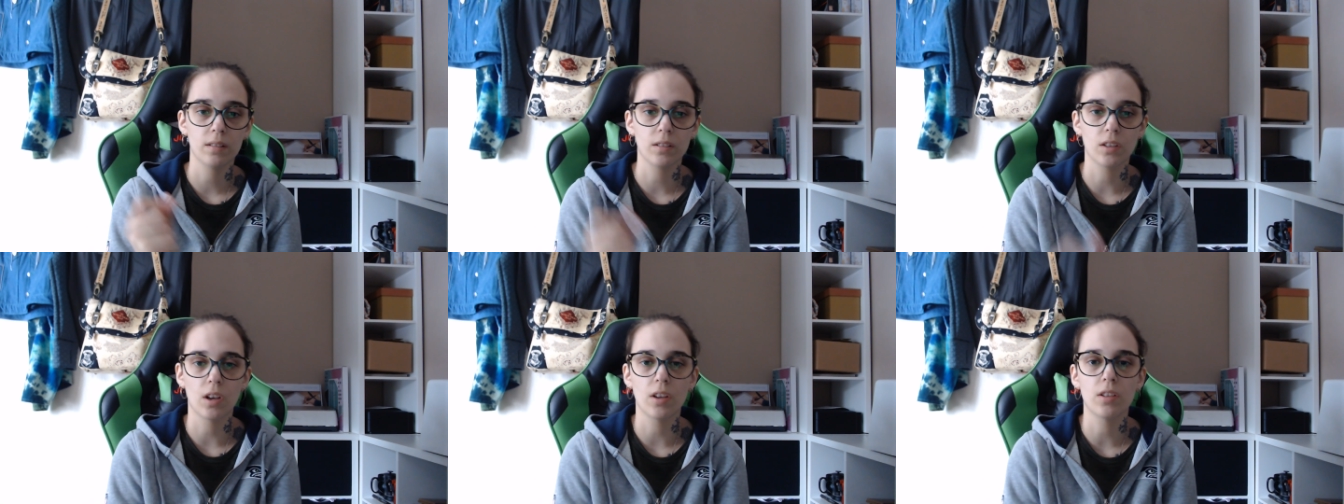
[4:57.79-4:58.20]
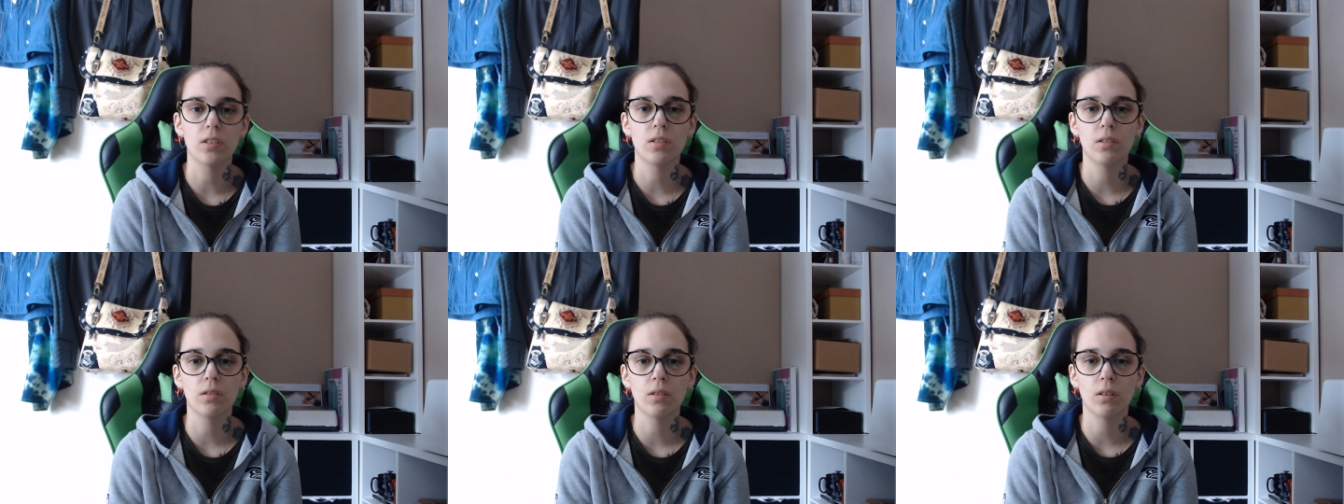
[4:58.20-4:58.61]
So
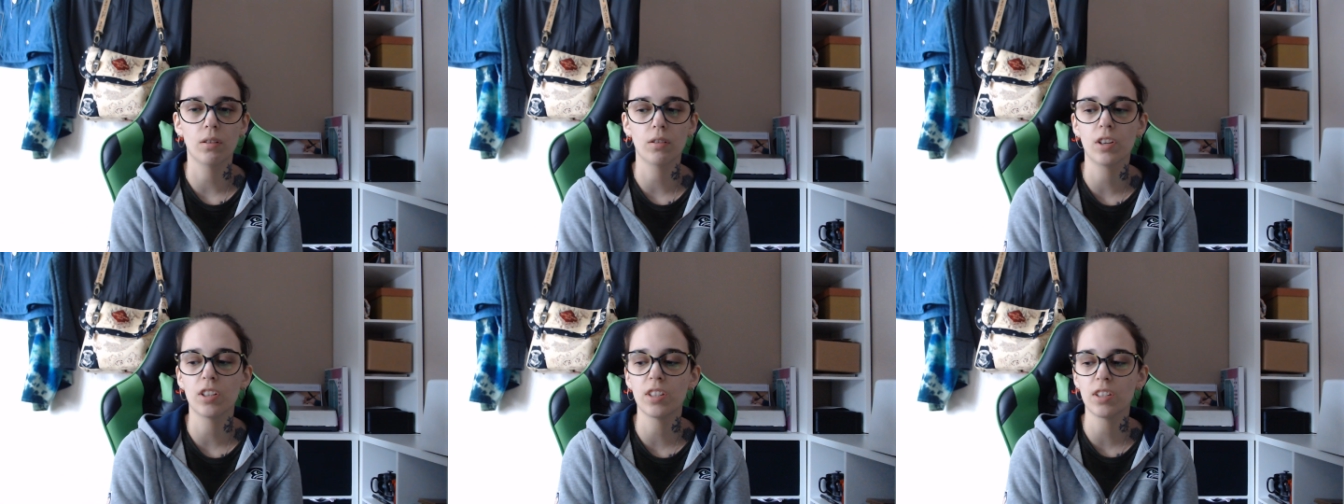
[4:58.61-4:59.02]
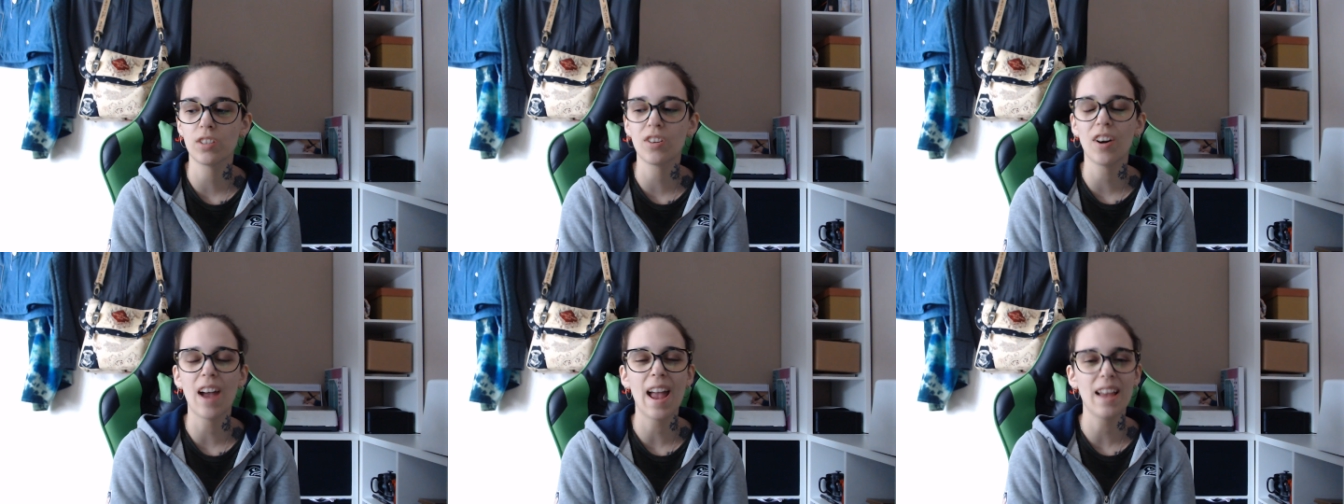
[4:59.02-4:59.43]
it's not, because it's
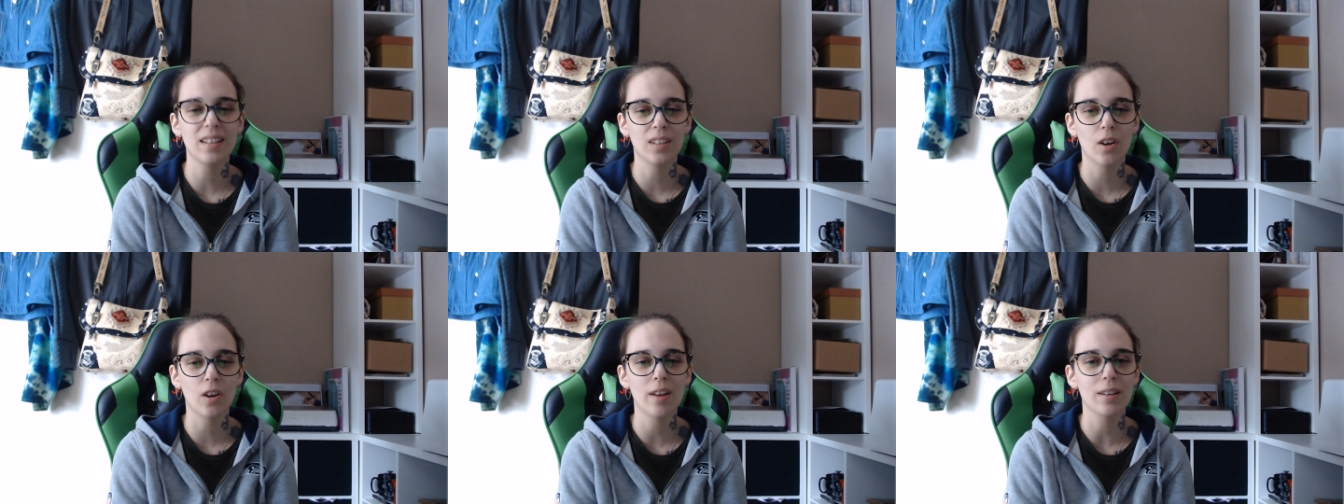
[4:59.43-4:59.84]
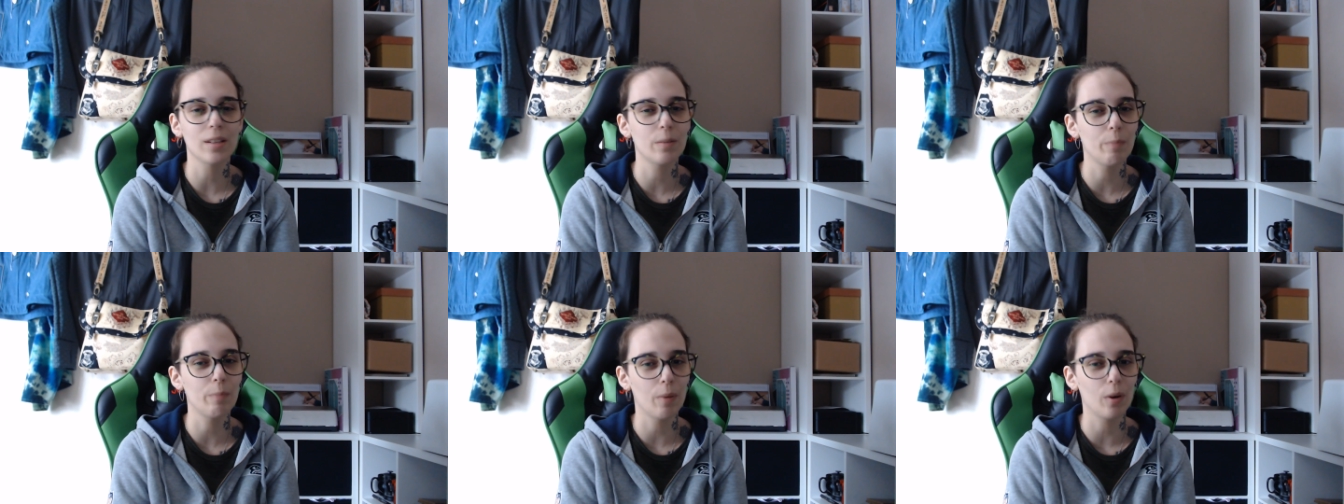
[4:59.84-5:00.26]
got a headlight and a
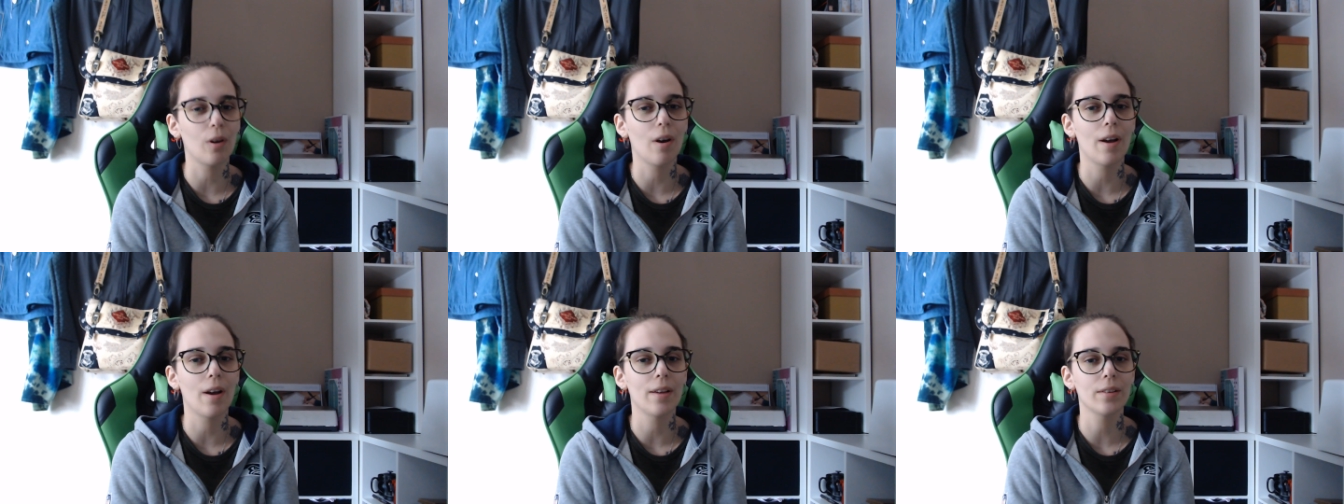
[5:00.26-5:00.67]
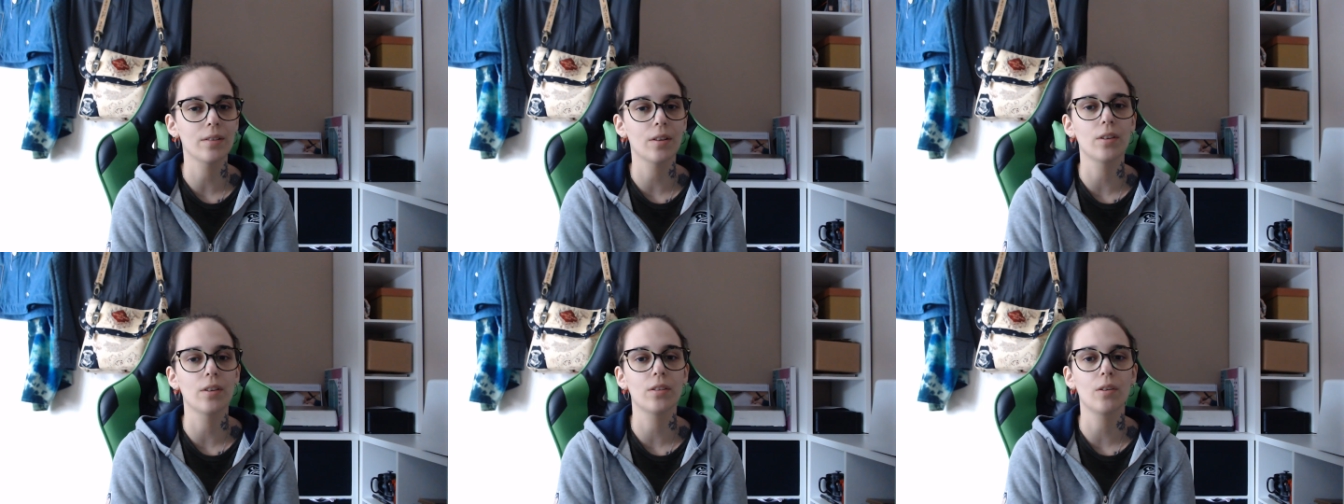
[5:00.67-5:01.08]
spotlight. So
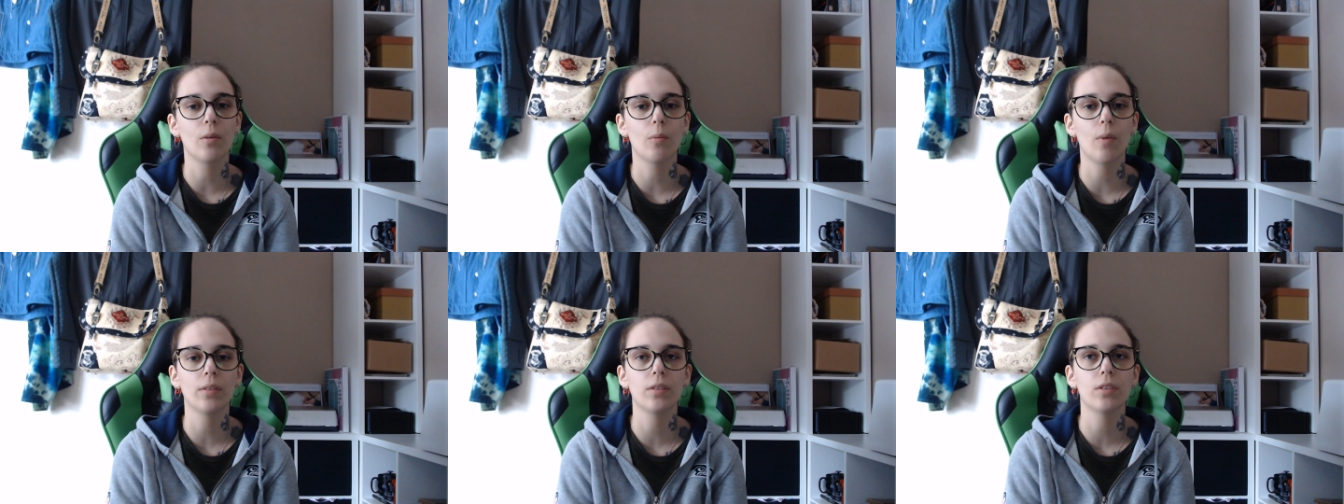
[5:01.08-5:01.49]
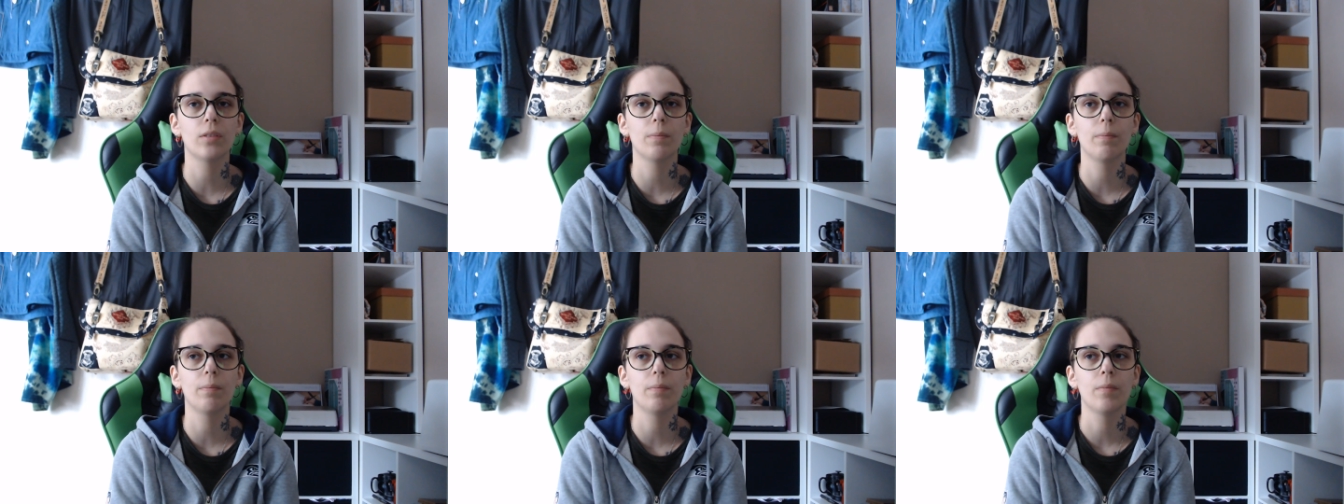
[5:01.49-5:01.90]
it's got one that's
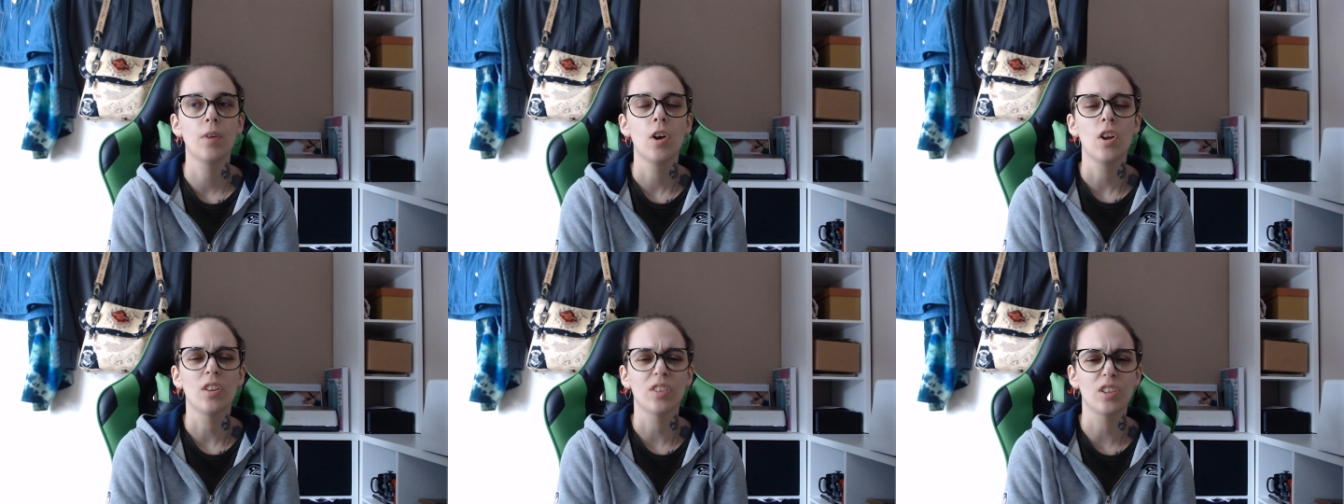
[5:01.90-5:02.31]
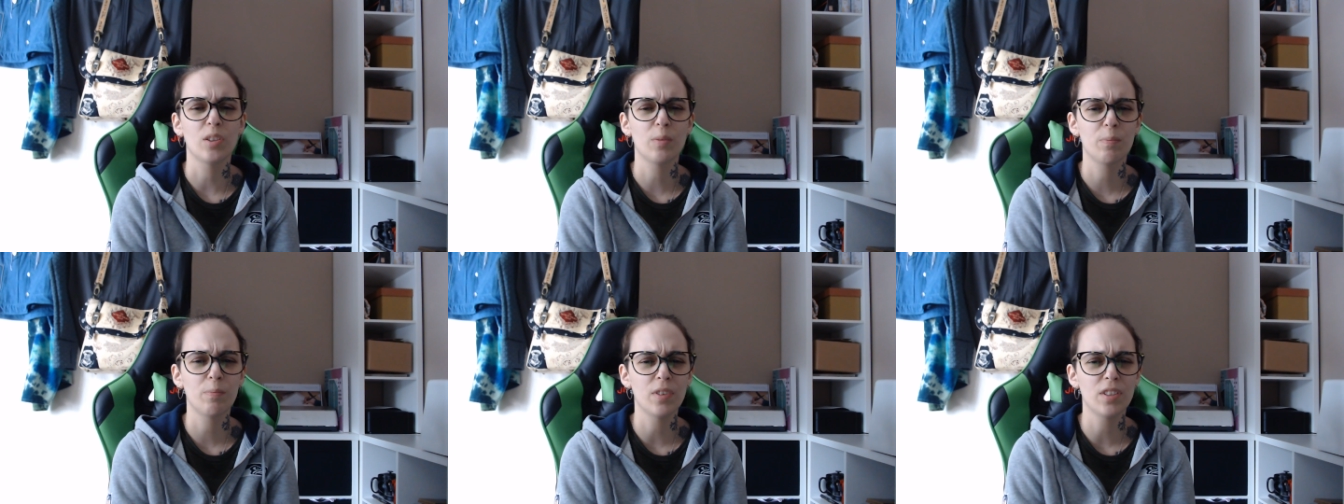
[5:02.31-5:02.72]

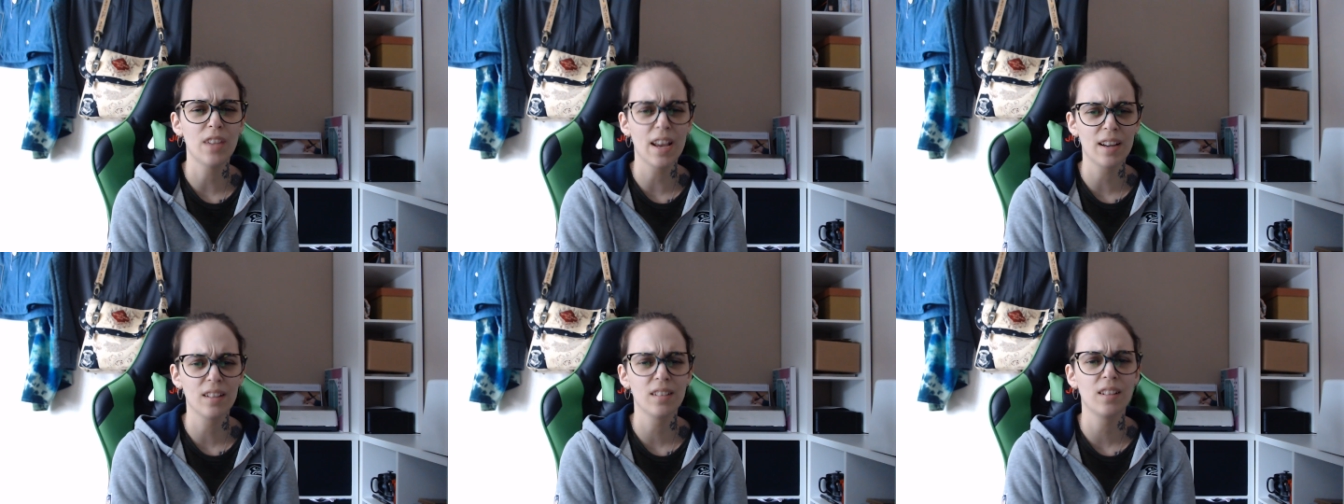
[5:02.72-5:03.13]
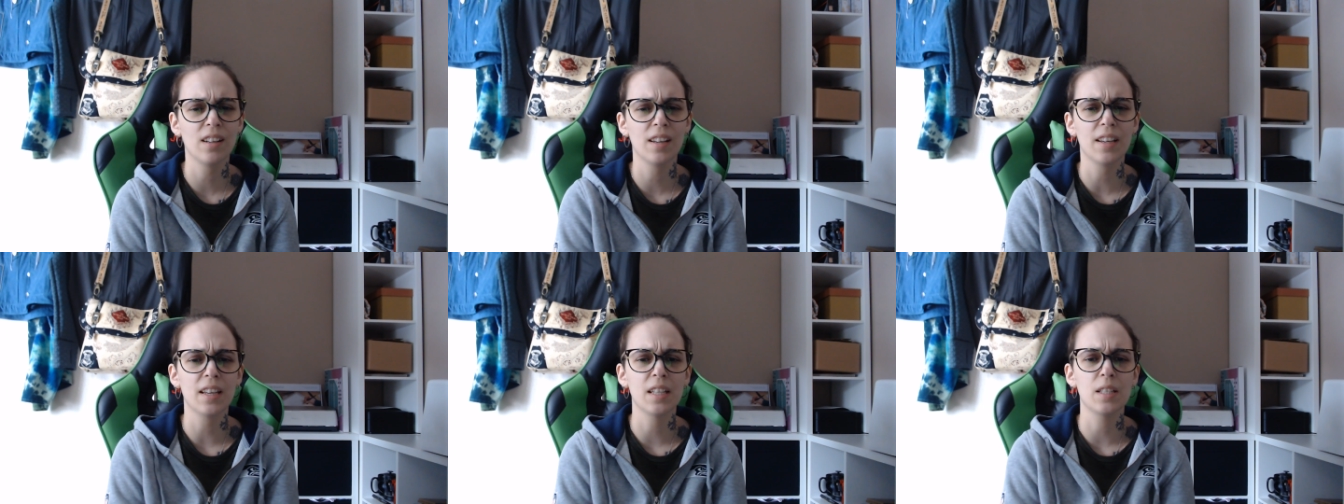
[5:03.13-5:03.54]
The second
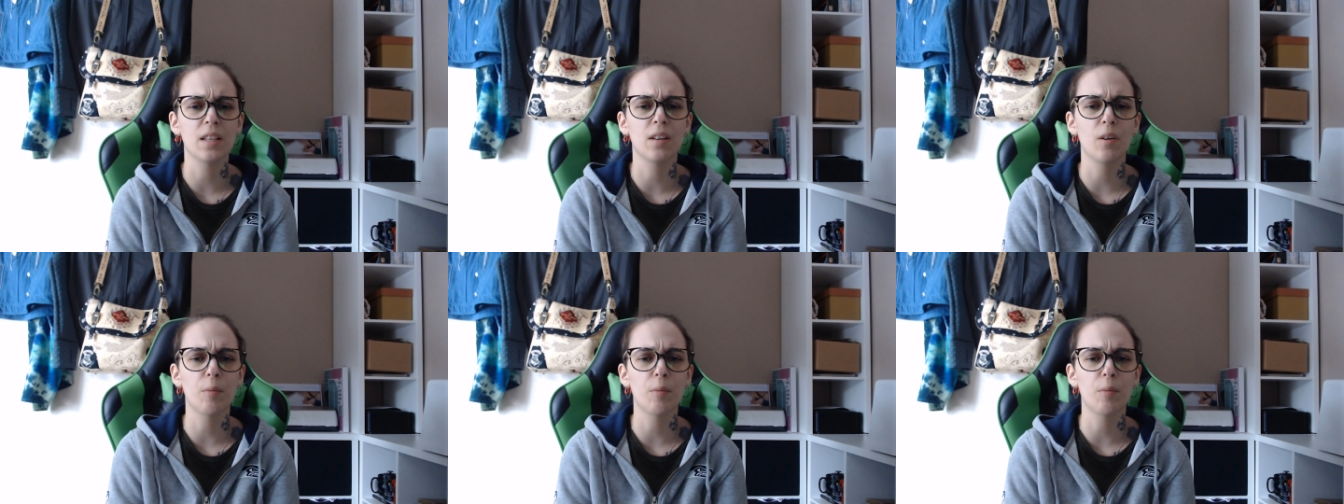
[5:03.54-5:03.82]
click is a lot